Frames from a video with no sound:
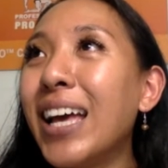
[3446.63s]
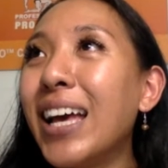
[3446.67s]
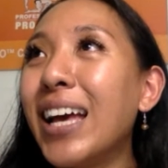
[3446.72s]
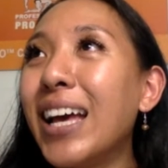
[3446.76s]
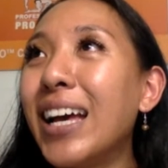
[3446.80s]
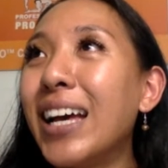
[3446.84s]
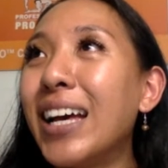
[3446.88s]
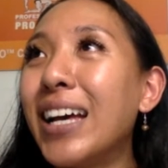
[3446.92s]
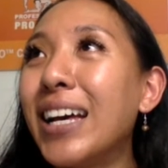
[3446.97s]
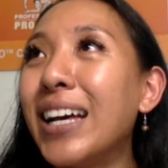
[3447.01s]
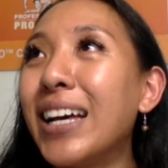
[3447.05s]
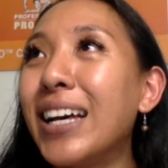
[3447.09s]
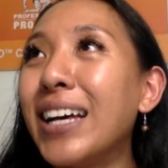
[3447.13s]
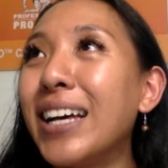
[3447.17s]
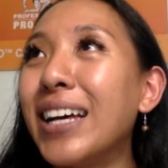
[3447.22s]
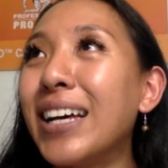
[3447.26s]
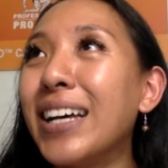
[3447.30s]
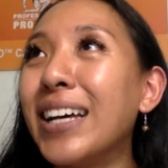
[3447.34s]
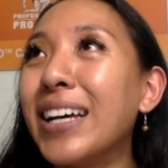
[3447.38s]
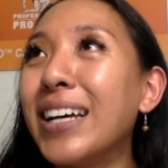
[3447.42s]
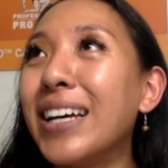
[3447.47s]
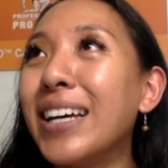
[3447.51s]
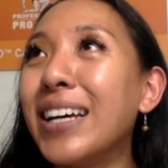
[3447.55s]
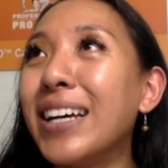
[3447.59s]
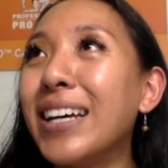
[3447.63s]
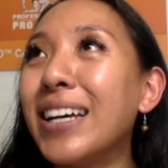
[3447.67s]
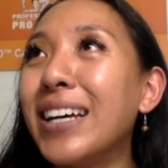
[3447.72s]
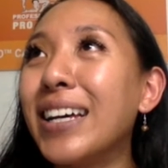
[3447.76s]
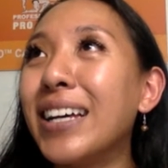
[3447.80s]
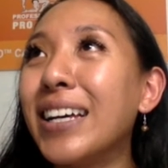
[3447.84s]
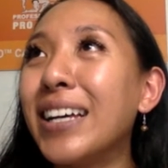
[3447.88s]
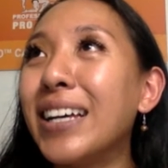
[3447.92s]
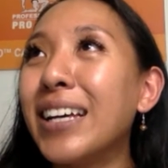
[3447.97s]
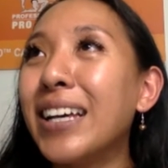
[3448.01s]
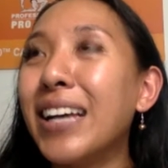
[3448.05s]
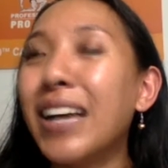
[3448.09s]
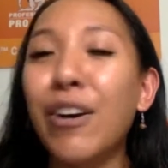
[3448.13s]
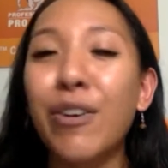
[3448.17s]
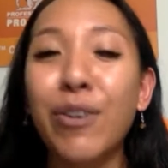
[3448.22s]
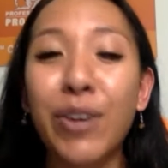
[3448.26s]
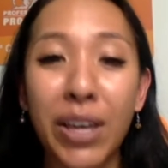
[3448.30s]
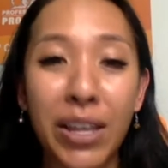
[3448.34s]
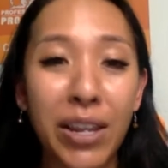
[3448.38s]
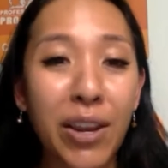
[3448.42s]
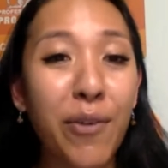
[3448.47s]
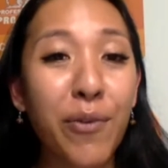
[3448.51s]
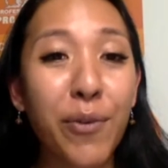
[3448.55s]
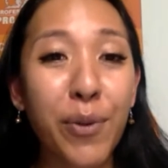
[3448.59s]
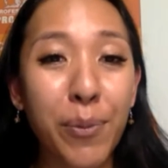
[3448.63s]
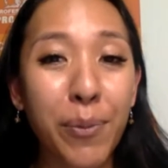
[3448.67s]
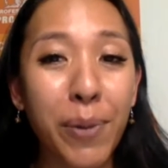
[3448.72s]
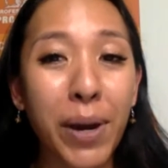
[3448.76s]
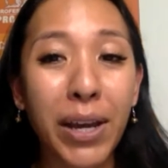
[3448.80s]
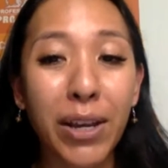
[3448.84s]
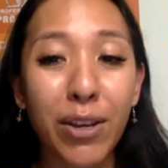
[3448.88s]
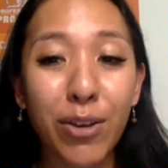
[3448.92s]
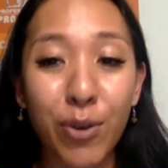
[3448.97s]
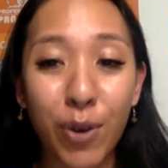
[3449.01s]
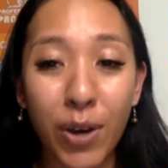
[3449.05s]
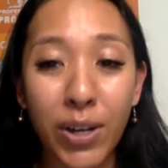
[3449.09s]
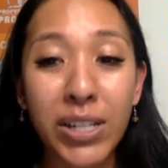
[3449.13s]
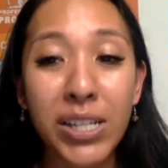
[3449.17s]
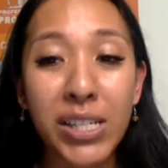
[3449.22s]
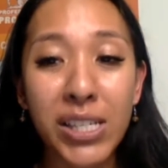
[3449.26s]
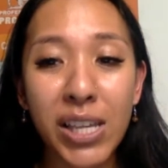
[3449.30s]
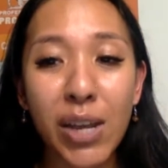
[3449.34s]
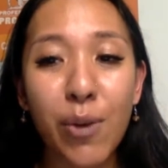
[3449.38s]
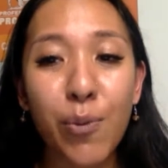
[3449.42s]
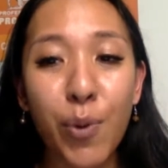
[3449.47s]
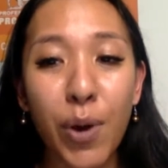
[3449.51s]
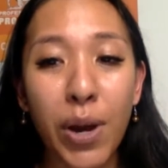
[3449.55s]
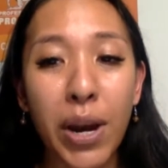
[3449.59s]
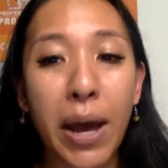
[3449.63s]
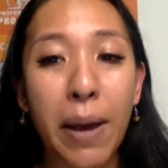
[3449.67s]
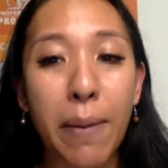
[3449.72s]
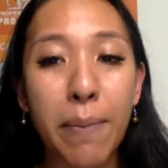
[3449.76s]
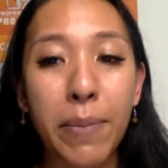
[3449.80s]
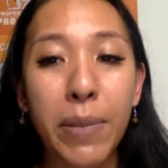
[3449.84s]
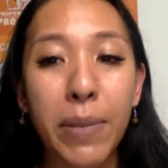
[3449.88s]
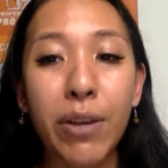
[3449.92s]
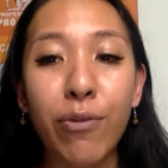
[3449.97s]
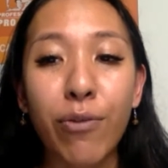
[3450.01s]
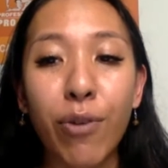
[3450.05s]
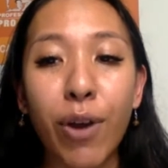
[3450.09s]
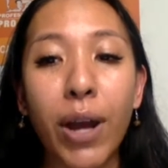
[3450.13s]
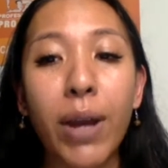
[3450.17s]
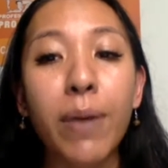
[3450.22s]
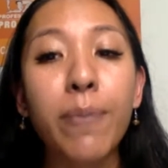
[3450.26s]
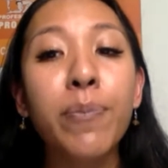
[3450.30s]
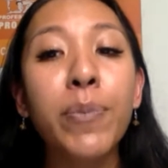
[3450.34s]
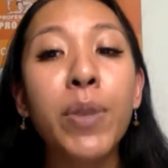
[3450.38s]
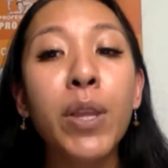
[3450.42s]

Uh, okay, never mind. You understand what I mean, right?